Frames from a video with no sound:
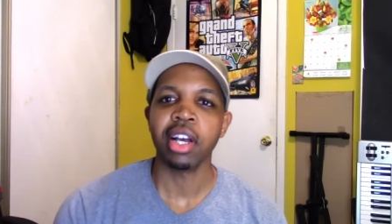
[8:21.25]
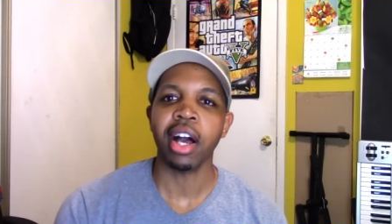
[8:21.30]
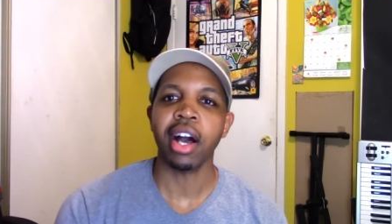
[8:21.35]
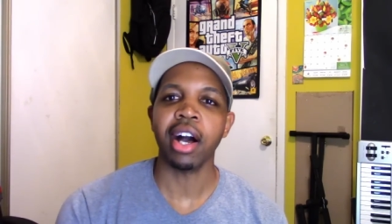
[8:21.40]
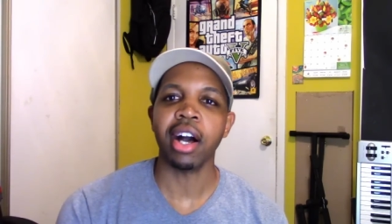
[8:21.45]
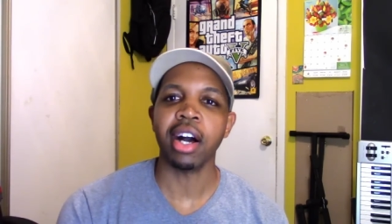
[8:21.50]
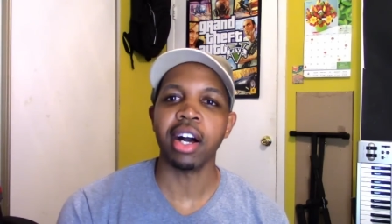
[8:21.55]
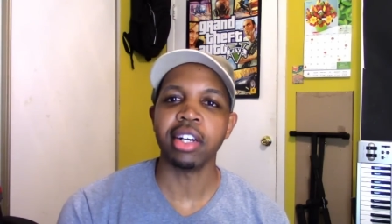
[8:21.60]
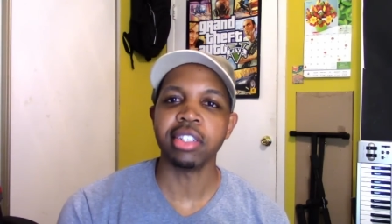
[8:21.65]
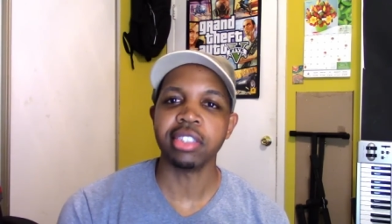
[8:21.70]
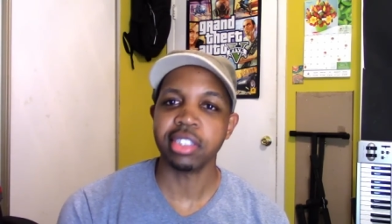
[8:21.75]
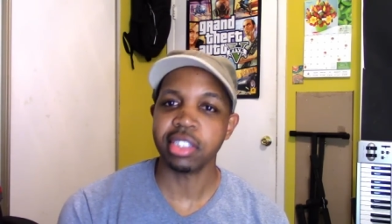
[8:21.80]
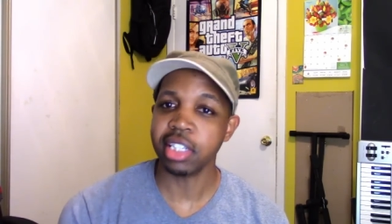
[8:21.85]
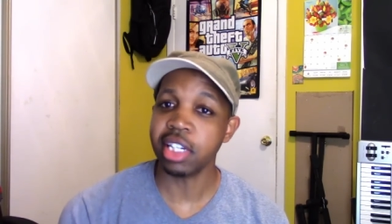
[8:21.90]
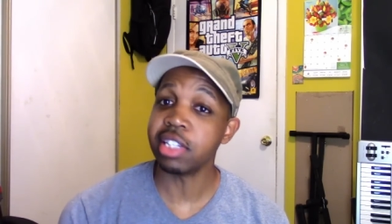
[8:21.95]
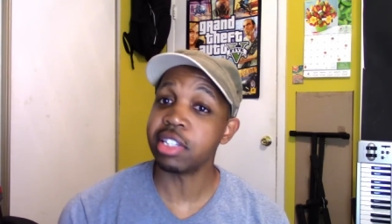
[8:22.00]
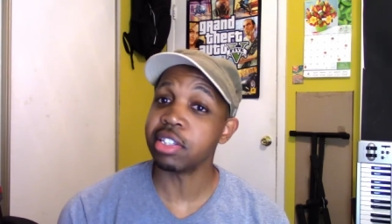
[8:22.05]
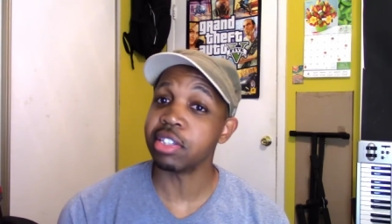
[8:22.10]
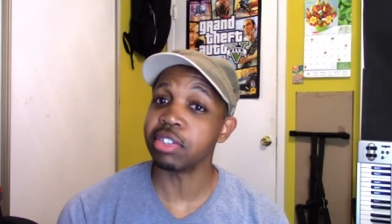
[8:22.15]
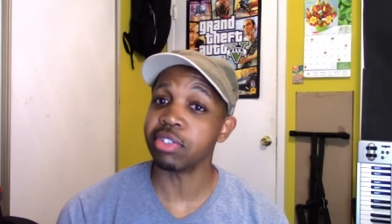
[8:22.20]
uh,
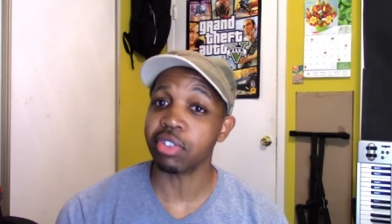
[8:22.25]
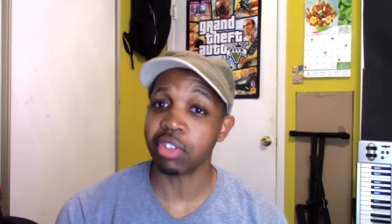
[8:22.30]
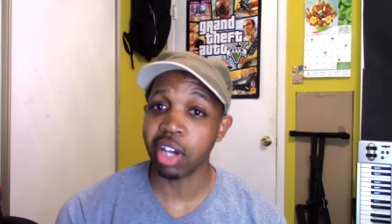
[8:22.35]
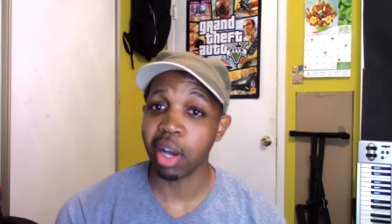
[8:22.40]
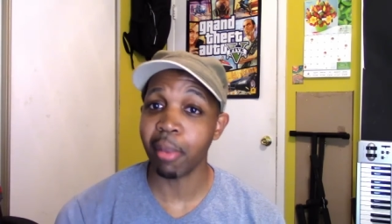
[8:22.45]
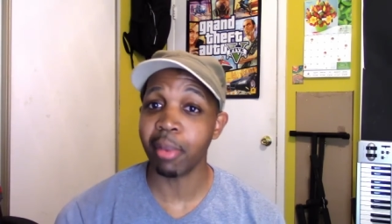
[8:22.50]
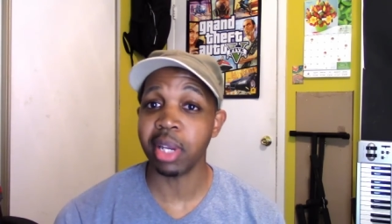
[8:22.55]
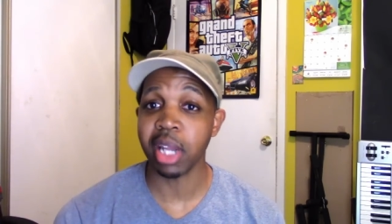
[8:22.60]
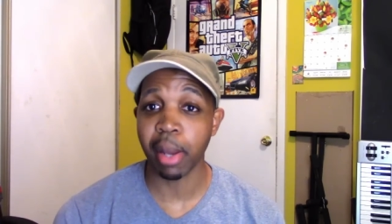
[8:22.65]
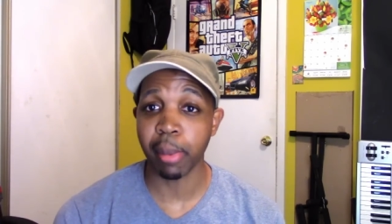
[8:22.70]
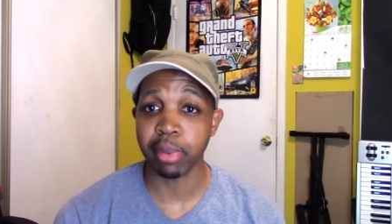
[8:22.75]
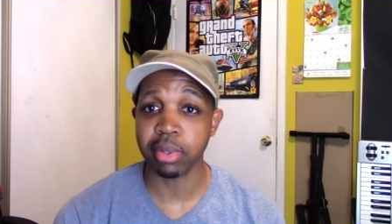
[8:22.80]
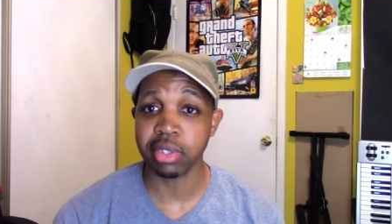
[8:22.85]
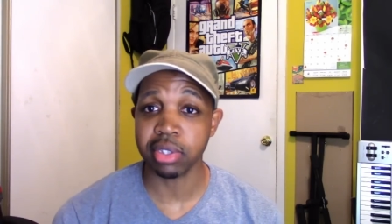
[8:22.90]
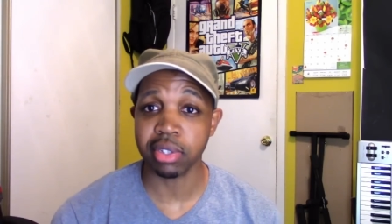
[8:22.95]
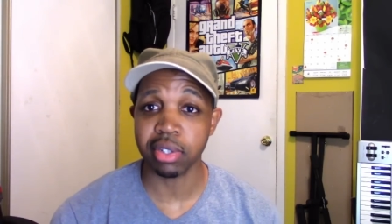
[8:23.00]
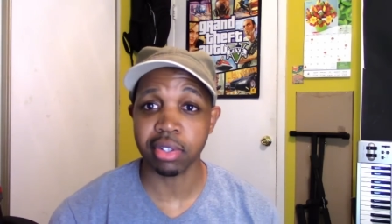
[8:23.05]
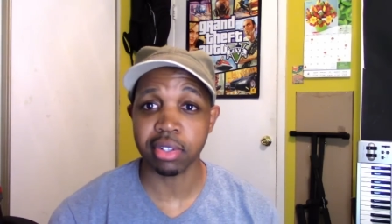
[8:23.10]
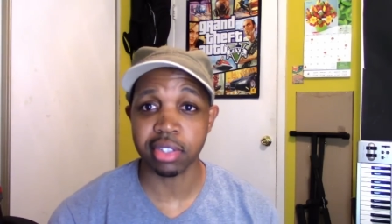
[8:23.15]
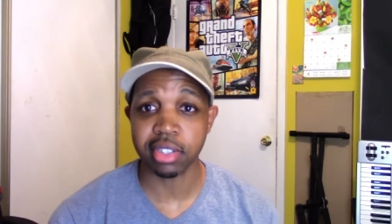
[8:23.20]
seasons or coming
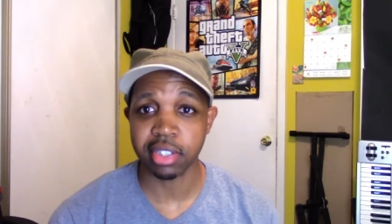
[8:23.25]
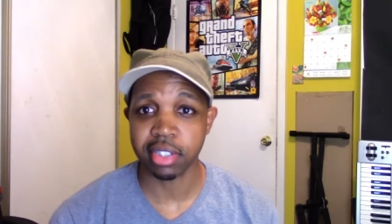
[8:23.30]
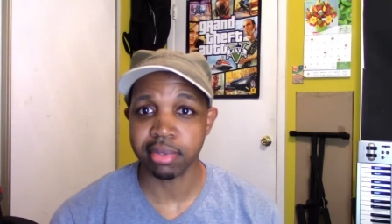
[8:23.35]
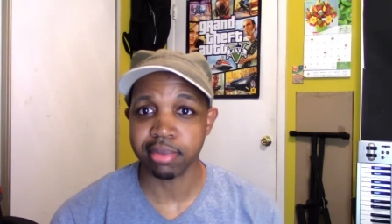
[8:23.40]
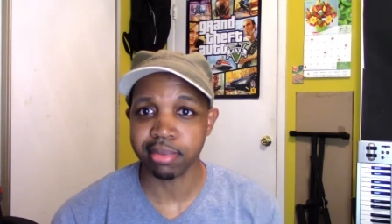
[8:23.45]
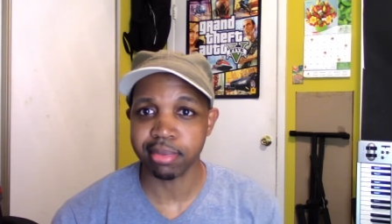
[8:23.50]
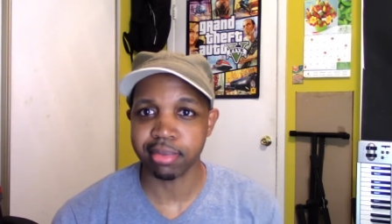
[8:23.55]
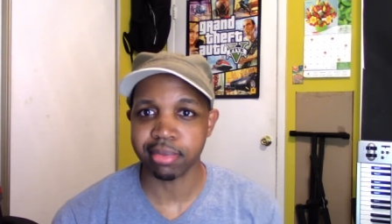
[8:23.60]
episodes.